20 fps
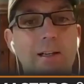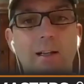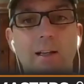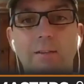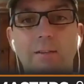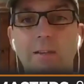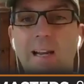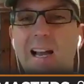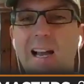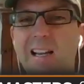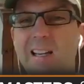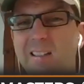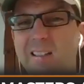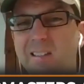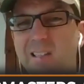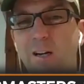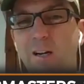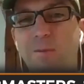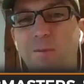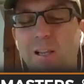I said, I could
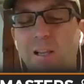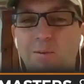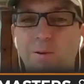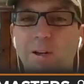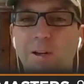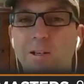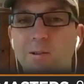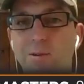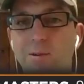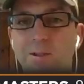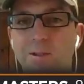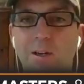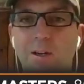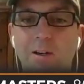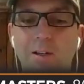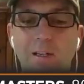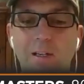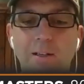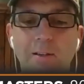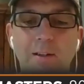tell by the way you were
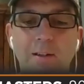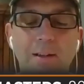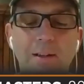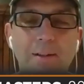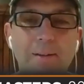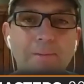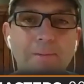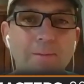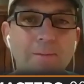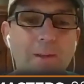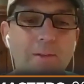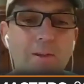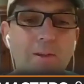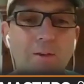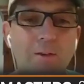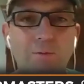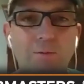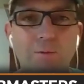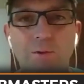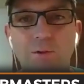talking that
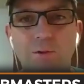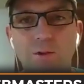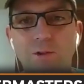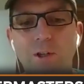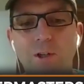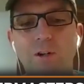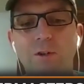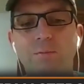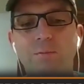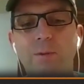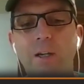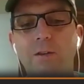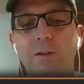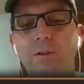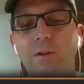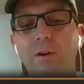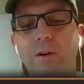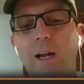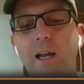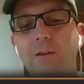this was a share space.
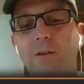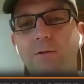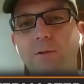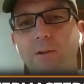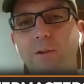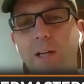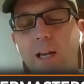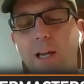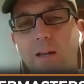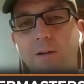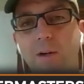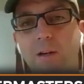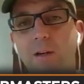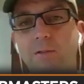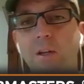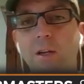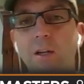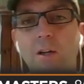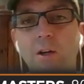So I asked for the address.